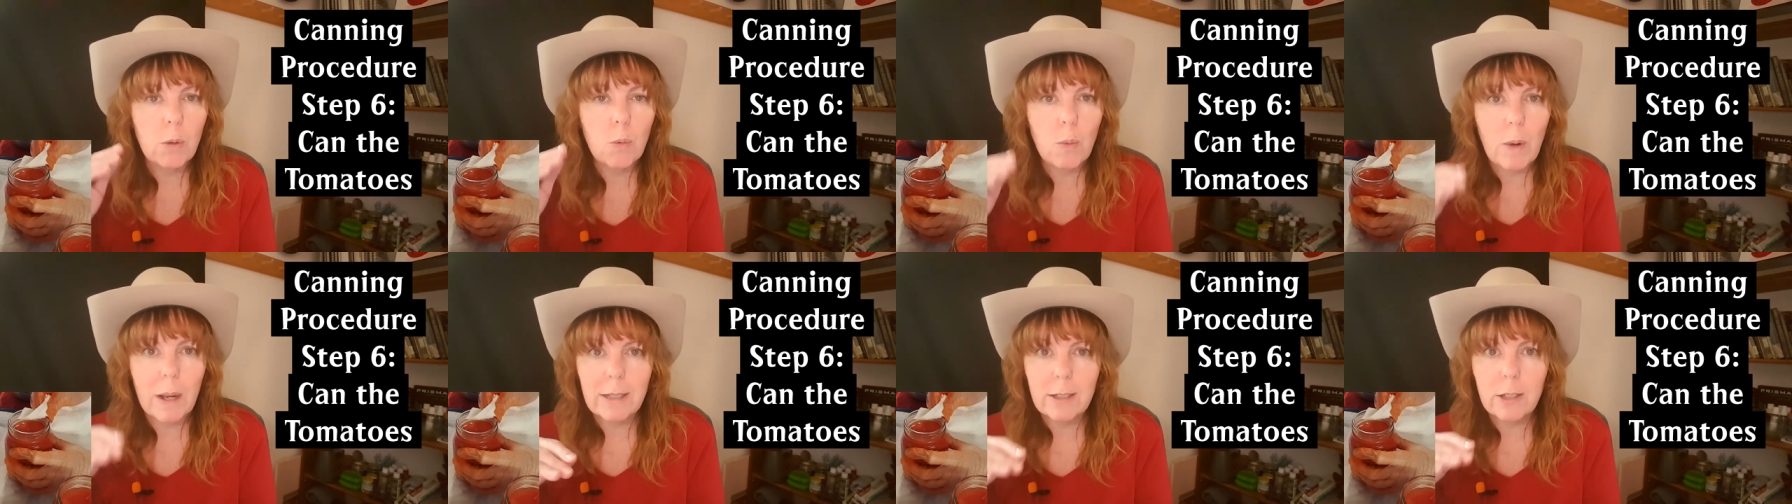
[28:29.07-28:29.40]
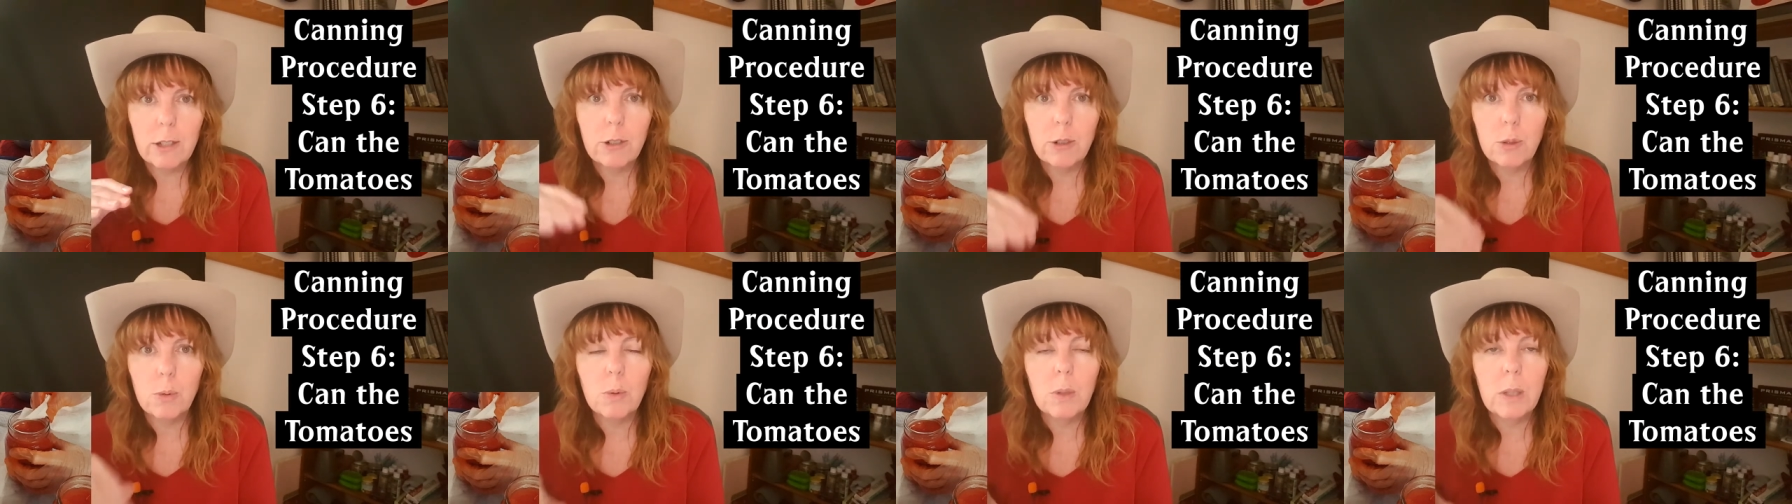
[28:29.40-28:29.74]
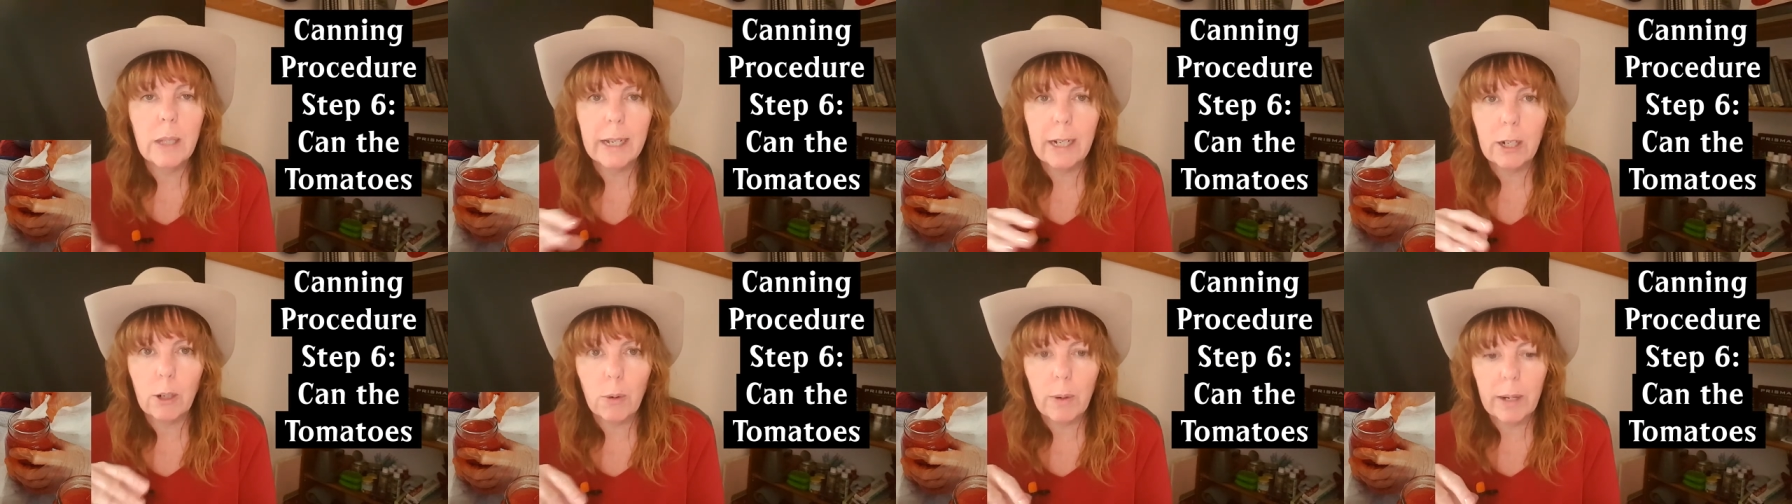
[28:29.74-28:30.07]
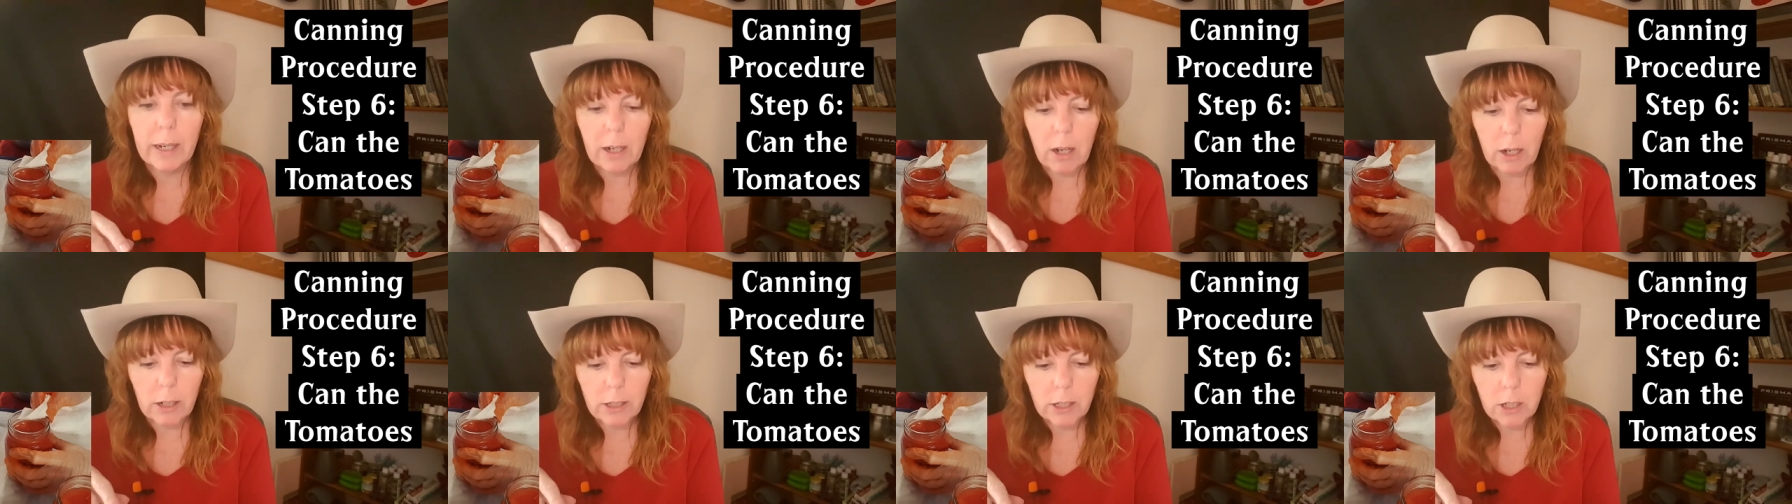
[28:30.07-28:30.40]
residue
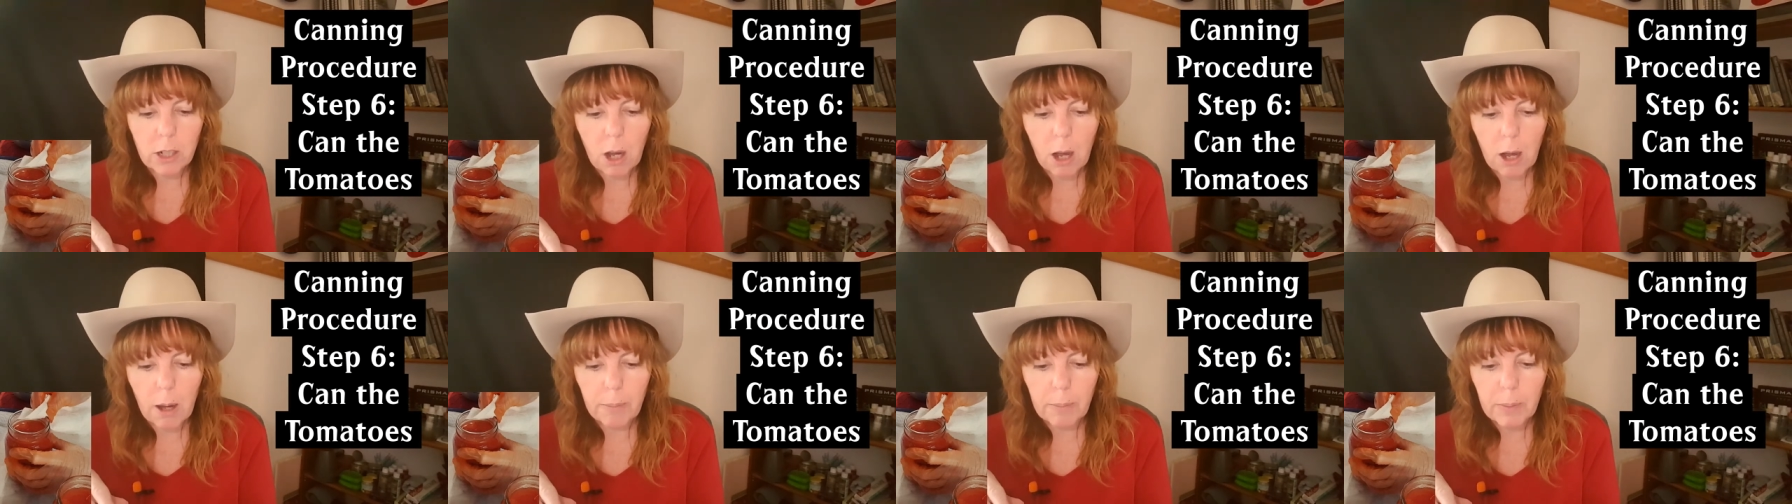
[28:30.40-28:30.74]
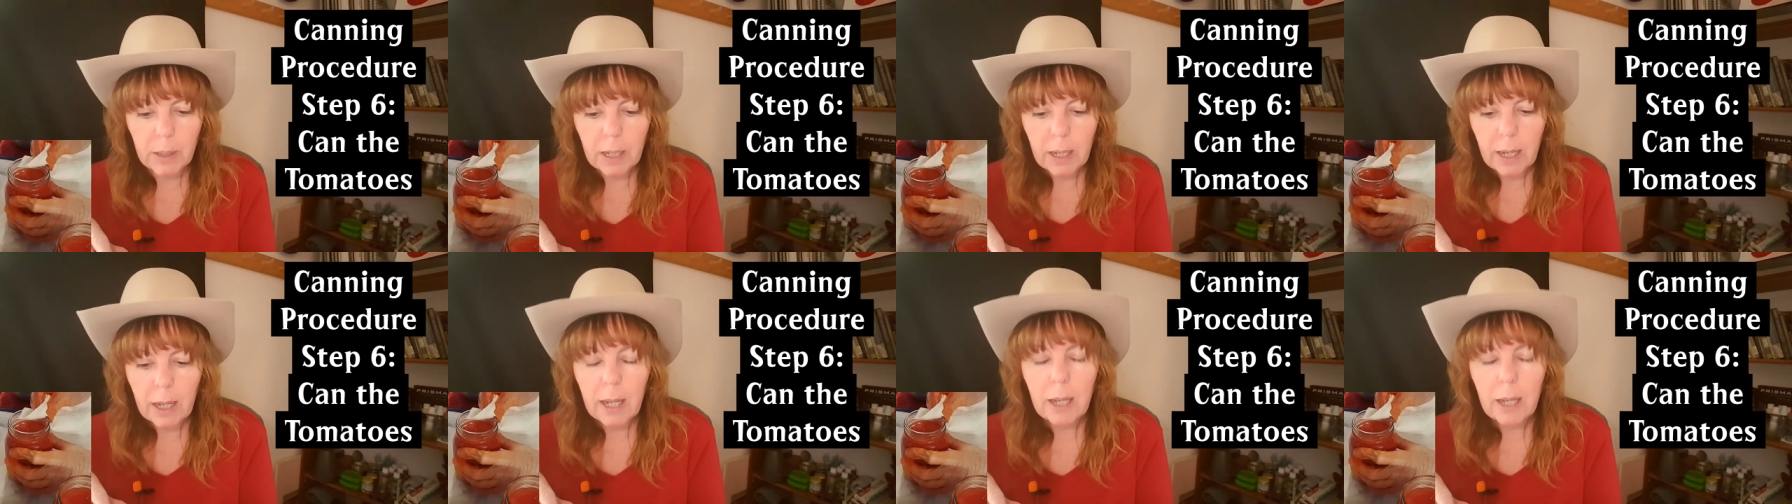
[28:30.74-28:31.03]
lingering on top,